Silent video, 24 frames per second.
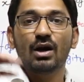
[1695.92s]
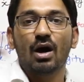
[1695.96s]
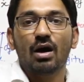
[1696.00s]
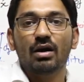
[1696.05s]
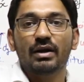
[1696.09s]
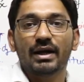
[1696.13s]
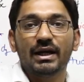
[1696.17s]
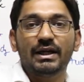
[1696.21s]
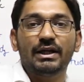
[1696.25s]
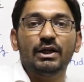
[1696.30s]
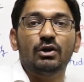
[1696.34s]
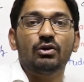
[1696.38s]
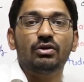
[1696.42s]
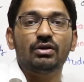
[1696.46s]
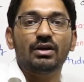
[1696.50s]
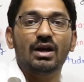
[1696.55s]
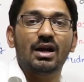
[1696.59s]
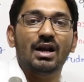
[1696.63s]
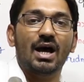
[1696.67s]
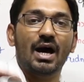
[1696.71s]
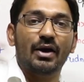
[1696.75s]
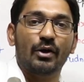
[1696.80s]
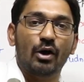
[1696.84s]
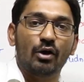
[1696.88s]

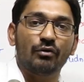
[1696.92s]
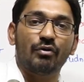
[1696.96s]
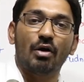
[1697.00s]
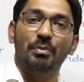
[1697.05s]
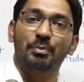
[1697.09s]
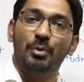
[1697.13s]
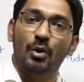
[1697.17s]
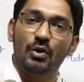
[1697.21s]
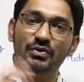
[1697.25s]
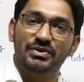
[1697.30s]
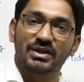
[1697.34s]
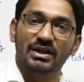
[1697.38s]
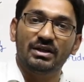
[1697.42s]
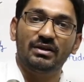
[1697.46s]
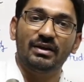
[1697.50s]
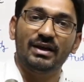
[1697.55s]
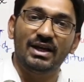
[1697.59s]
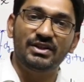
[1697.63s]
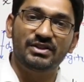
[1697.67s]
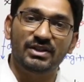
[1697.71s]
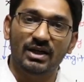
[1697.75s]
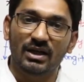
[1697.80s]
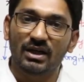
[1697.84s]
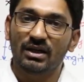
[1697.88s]
longitudinal are of opposite
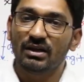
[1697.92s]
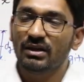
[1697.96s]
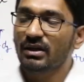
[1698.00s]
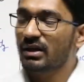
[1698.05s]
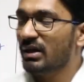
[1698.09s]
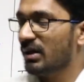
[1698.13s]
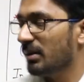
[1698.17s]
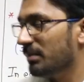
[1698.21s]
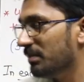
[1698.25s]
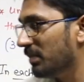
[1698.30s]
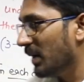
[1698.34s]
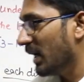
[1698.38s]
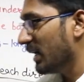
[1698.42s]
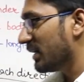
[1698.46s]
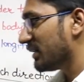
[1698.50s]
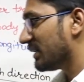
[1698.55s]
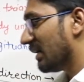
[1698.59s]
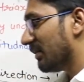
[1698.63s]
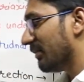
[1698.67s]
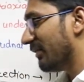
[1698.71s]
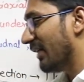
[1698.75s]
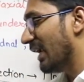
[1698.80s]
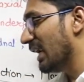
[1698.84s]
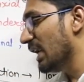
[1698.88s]
nature, but
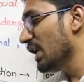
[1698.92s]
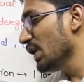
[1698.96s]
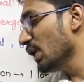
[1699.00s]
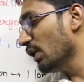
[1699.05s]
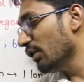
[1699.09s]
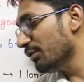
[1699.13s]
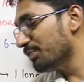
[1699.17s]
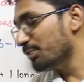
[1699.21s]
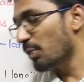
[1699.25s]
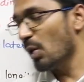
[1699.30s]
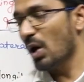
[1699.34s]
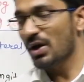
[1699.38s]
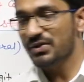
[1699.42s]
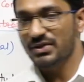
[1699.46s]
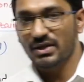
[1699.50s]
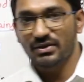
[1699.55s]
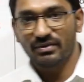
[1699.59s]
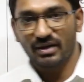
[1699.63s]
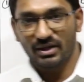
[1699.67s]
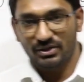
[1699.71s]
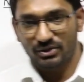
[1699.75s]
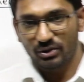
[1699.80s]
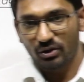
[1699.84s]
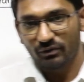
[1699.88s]
the value of Poisson
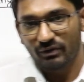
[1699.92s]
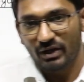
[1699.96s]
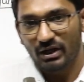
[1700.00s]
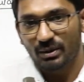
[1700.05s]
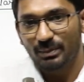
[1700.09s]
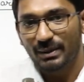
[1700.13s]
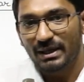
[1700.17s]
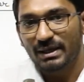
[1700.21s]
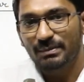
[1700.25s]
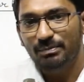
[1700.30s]
ratio will be